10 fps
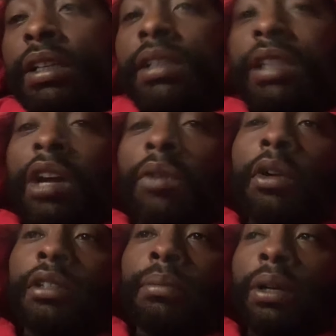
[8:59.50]
Then I
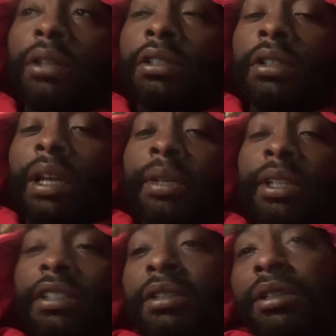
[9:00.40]
went to Burlington, I
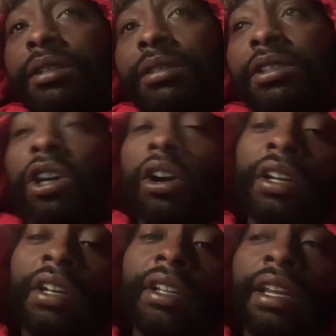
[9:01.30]
mean to
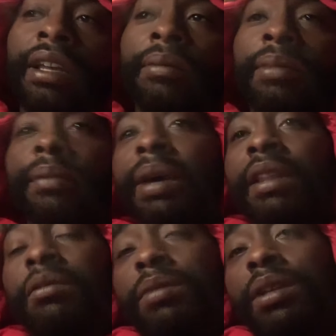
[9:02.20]
Target and Bed
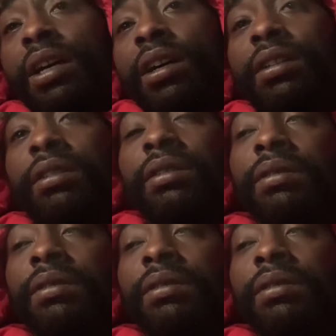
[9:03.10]
Bath and Beyond.